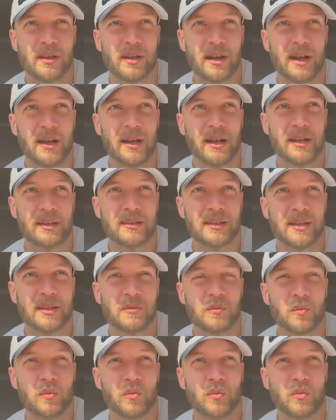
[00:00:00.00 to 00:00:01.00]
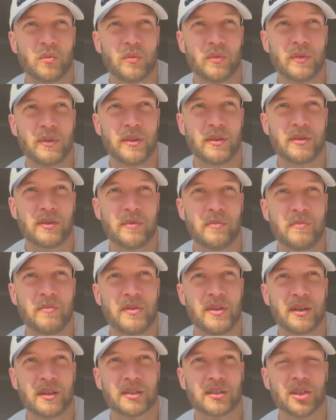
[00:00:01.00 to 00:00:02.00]
I think
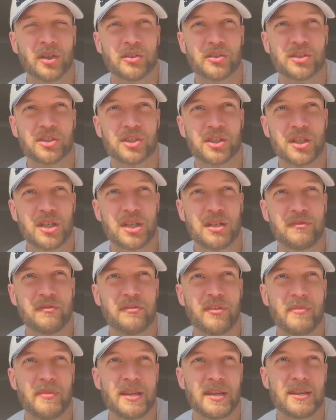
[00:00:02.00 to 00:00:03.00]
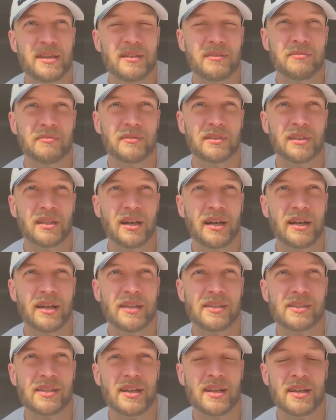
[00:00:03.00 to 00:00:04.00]
the concern for me
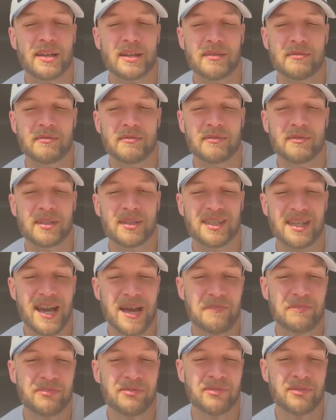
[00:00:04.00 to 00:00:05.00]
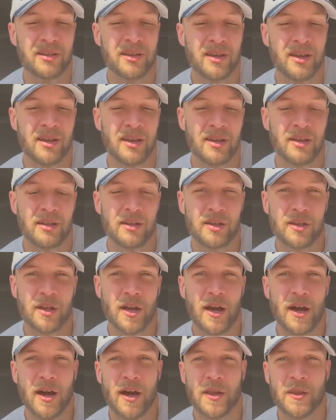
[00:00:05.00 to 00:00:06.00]
lies in the depth
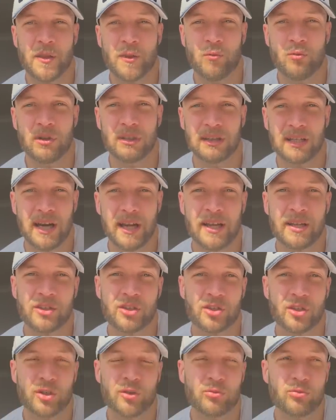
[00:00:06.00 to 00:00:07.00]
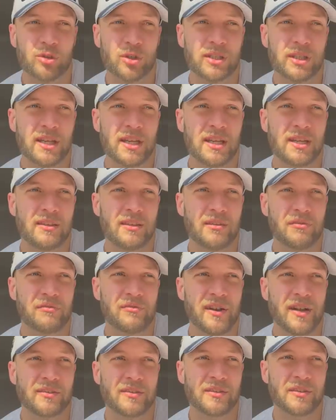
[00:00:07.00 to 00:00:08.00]
and the reliance on a rookie, the
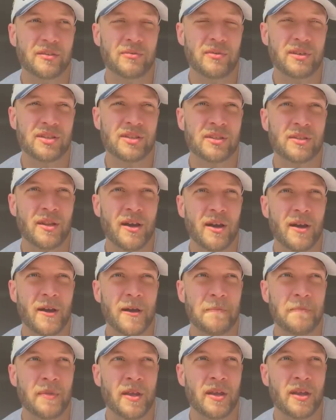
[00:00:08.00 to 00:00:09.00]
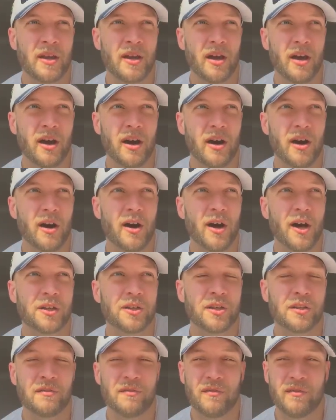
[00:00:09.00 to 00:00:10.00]
fact that there isn't a
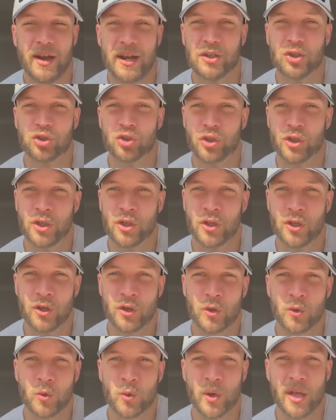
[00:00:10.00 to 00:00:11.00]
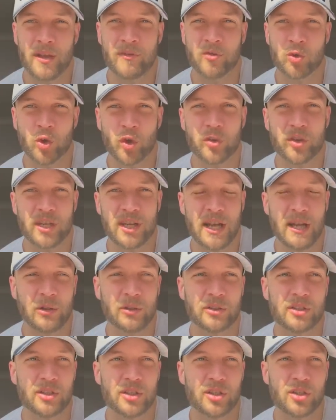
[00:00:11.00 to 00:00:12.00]
hardened veteran who, if nothing
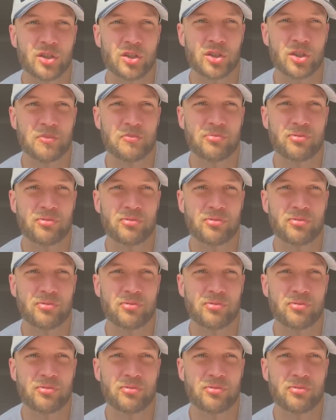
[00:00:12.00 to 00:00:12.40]
else, can just